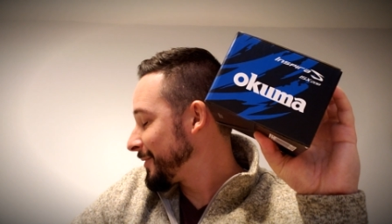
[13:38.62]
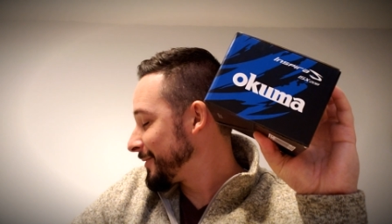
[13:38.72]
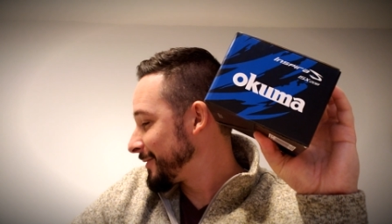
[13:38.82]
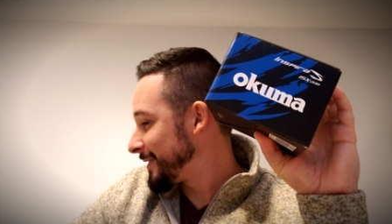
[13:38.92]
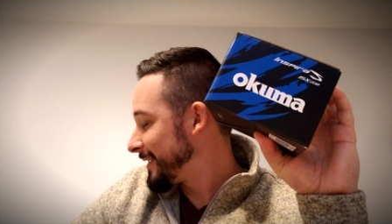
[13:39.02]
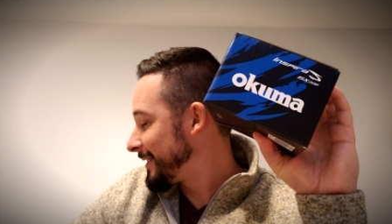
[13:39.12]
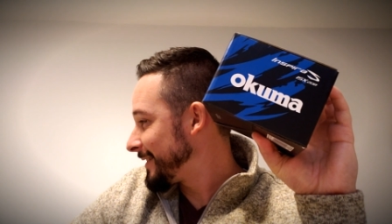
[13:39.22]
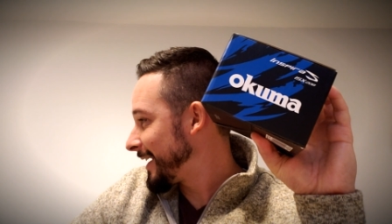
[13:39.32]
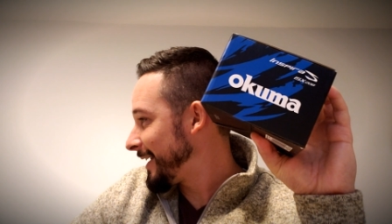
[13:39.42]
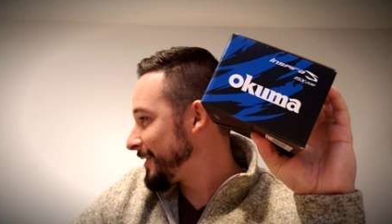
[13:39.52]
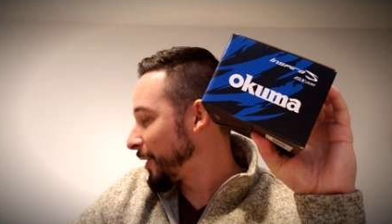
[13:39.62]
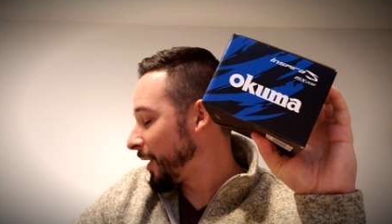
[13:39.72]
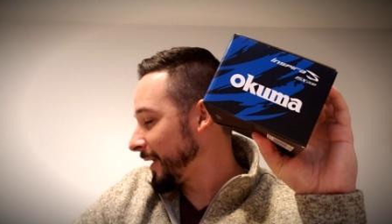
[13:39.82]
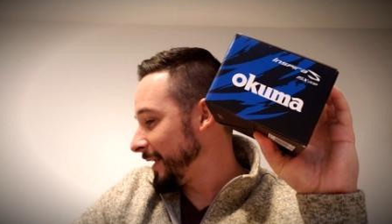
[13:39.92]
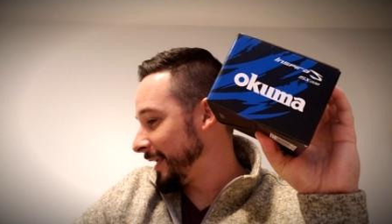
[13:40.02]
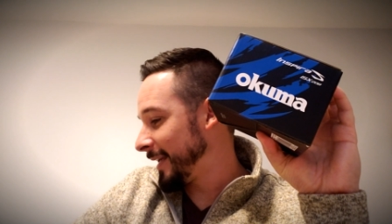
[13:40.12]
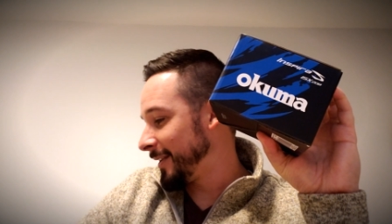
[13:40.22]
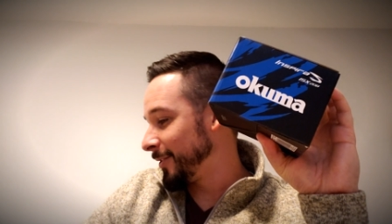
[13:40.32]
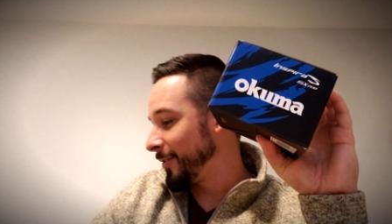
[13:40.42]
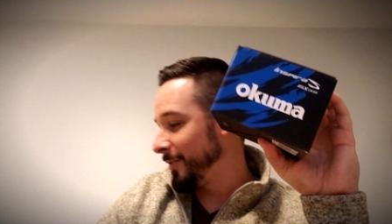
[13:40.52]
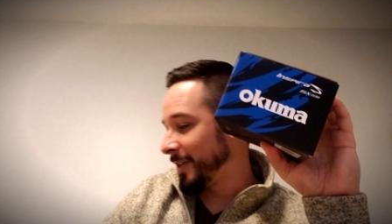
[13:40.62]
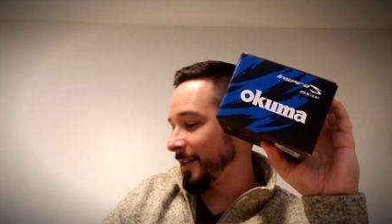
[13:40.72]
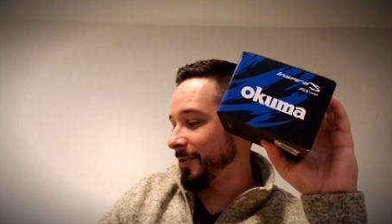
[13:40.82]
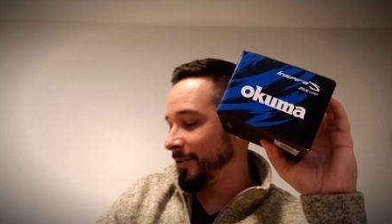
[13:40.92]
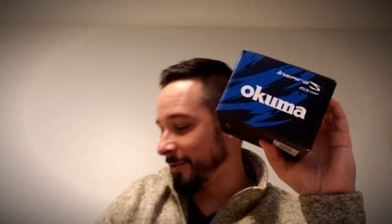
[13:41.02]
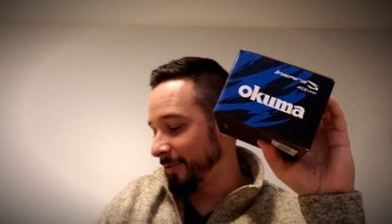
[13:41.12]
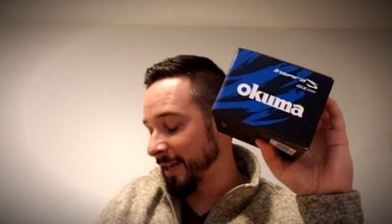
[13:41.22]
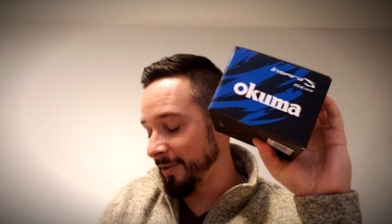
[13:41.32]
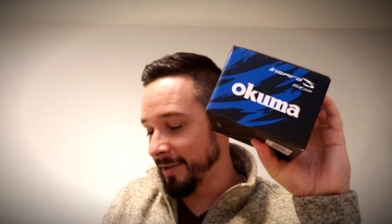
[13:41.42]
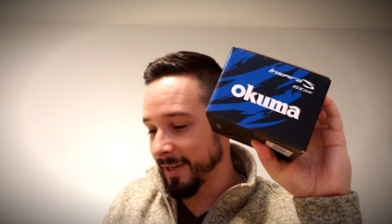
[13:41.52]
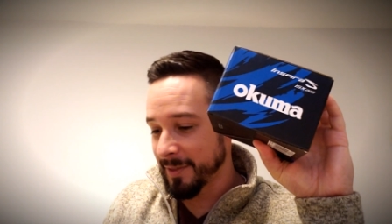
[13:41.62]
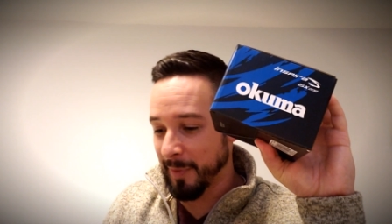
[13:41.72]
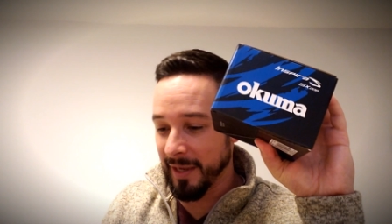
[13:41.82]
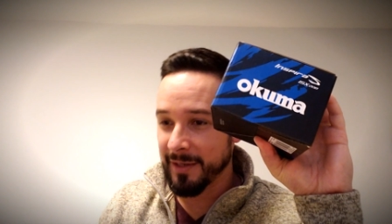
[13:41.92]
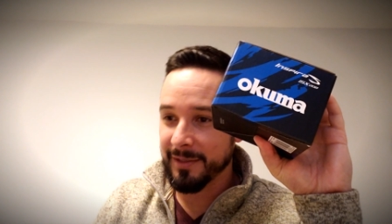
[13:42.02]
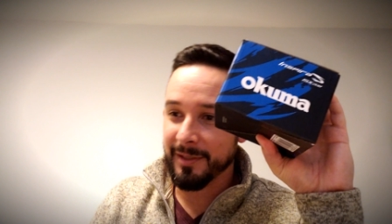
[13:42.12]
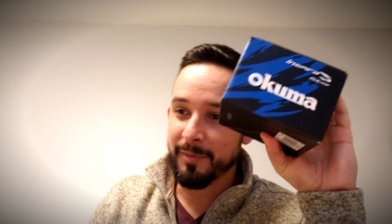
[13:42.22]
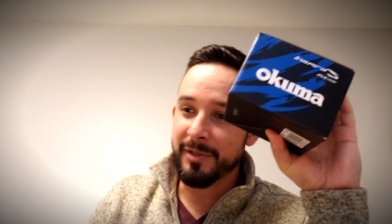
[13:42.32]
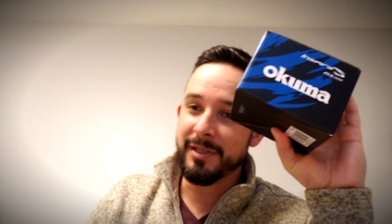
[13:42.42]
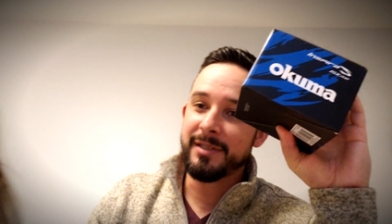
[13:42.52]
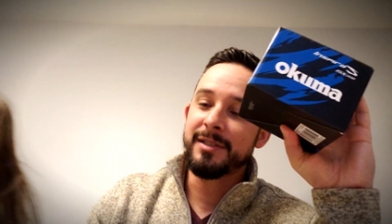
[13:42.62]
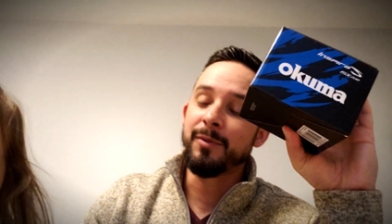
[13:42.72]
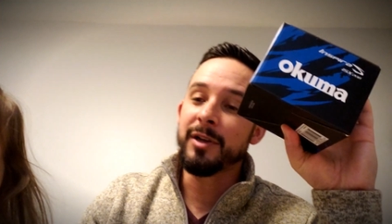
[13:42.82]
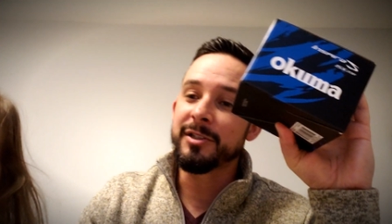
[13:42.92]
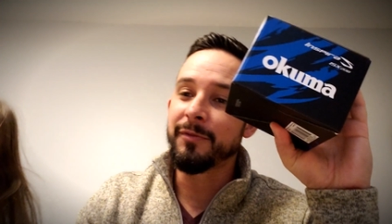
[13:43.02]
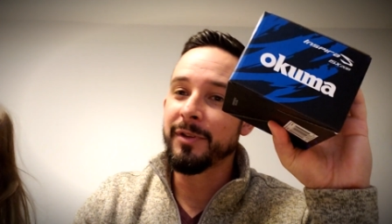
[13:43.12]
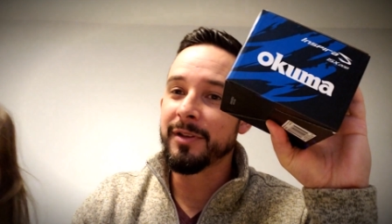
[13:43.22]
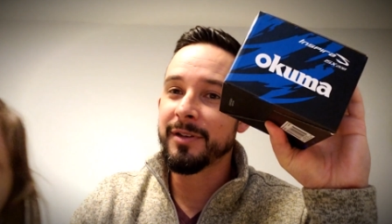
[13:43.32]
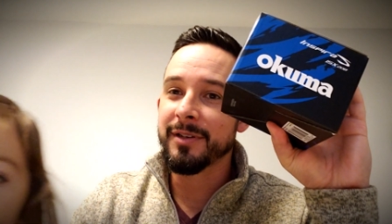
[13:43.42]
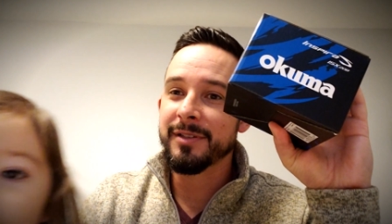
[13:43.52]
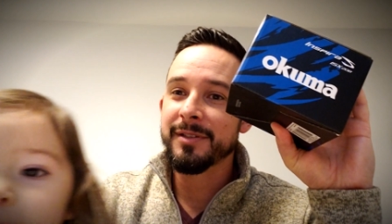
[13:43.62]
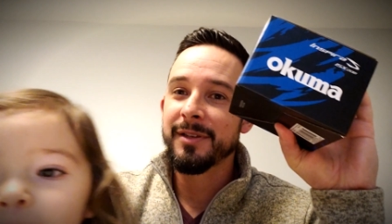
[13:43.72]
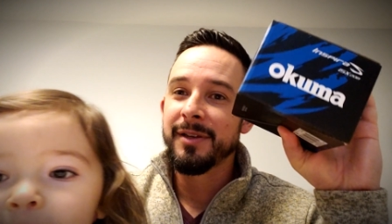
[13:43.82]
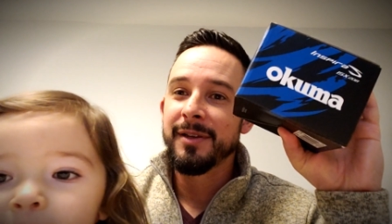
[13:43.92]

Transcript: Oh, Daddy's talking again. Oh, you got your nice panda slippers, I see. Watch out for the hooks.